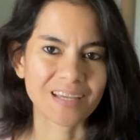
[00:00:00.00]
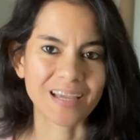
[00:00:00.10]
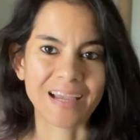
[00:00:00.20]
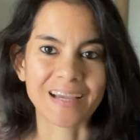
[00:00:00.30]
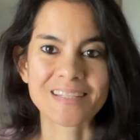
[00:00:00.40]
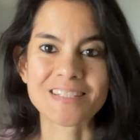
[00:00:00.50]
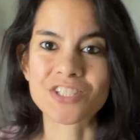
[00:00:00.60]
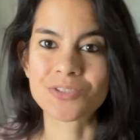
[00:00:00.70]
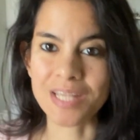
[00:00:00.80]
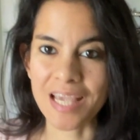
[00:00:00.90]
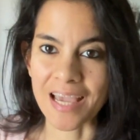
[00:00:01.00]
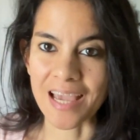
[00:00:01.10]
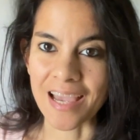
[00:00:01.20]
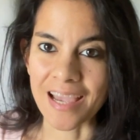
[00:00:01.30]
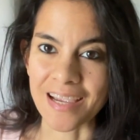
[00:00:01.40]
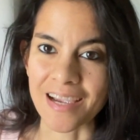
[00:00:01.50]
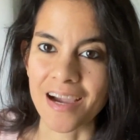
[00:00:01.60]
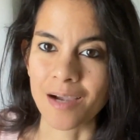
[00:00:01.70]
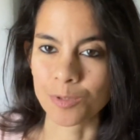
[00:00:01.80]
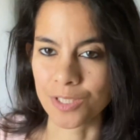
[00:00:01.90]
And today
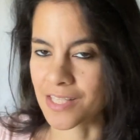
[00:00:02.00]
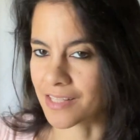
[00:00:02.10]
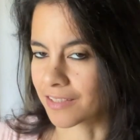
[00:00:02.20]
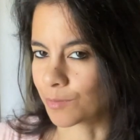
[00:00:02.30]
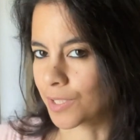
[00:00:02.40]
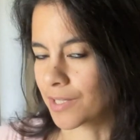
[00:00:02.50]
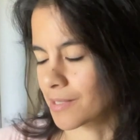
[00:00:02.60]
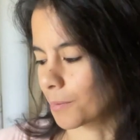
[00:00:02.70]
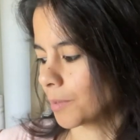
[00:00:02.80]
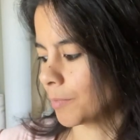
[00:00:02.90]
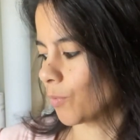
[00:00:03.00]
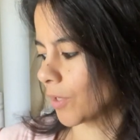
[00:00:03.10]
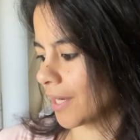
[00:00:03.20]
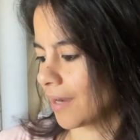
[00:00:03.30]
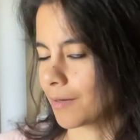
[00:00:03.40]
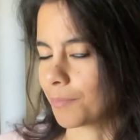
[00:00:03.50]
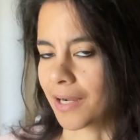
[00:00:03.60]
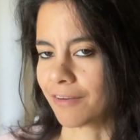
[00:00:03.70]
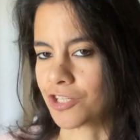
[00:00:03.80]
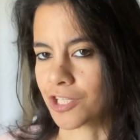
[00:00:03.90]
I'm really excited because I'm going to be working on a pair
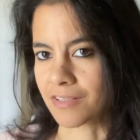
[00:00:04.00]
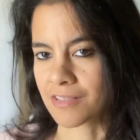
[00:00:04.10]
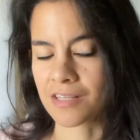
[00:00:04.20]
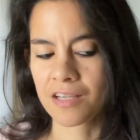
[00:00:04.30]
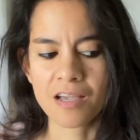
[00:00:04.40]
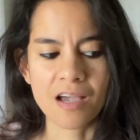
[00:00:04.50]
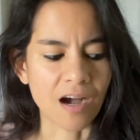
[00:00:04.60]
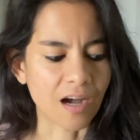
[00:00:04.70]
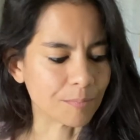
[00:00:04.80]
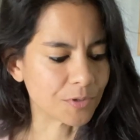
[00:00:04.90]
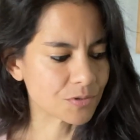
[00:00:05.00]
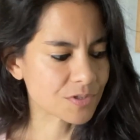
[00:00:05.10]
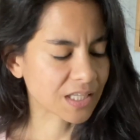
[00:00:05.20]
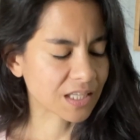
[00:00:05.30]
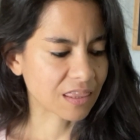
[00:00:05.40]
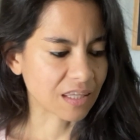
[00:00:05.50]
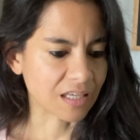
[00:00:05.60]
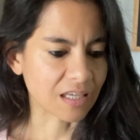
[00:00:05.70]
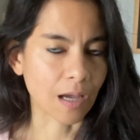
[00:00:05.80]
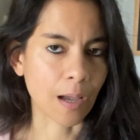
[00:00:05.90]
of jeans. I'm using
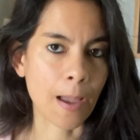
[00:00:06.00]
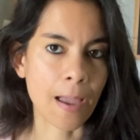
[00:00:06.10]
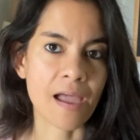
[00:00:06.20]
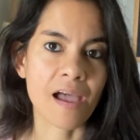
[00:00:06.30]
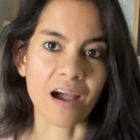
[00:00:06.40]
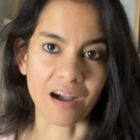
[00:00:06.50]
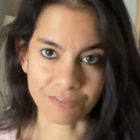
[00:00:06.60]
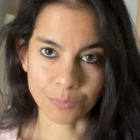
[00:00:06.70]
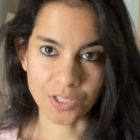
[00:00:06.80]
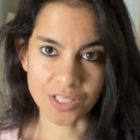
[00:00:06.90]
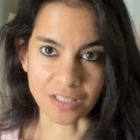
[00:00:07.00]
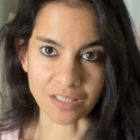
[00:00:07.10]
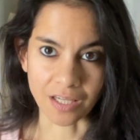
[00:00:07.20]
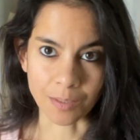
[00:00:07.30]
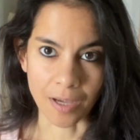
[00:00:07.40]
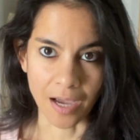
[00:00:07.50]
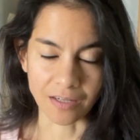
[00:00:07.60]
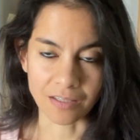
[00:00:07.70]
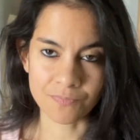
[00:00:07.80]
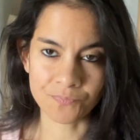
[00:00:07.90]
the Half Moon Atelier
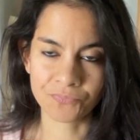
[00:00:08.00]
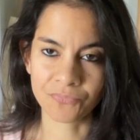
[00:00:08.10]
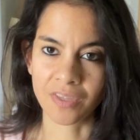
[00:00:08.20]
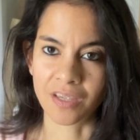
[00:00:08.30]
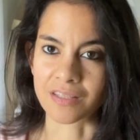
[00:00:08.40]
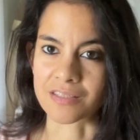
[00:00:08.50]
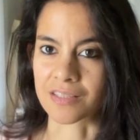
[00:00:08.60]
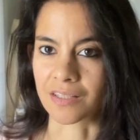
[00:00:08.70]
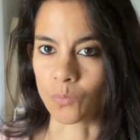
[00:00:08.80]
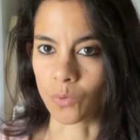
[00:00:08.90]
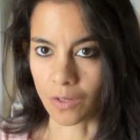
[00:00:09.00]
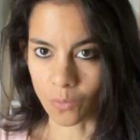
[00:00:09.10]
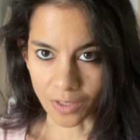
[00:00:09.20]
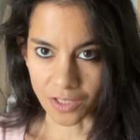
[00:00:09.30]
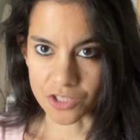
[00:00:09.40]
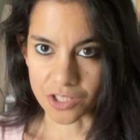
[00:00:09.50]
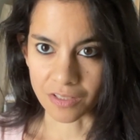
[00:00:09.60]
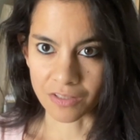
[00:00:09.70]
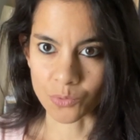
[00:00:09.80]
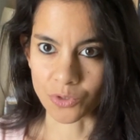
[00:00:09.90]
pattern. It's the 101
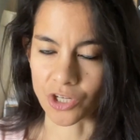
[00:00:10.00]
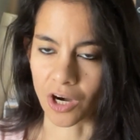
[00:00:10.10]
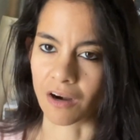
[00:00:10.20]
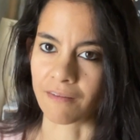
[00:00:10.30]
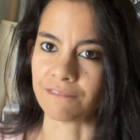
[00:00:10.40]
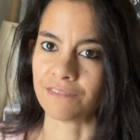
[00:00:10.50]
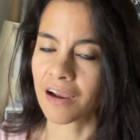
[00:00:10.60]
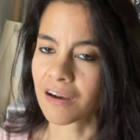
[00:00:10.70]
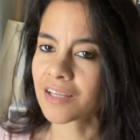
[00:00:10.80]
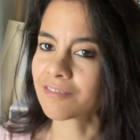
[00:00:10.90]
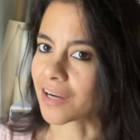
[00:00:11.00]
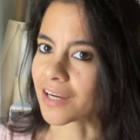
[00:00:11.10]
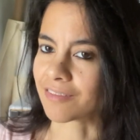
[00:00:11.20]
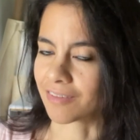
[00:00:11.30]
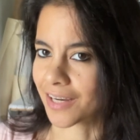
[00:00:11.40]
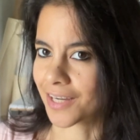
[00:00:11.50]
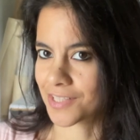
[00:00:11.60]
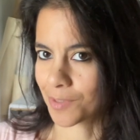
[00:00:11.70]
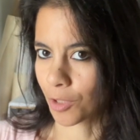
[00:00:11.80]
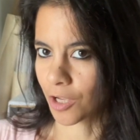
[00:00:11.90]
jeans, which are very, very, very
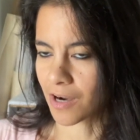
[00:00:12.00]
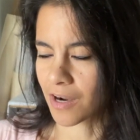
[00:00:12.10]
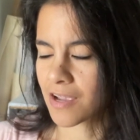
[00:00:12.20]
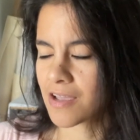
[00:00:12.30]
similar.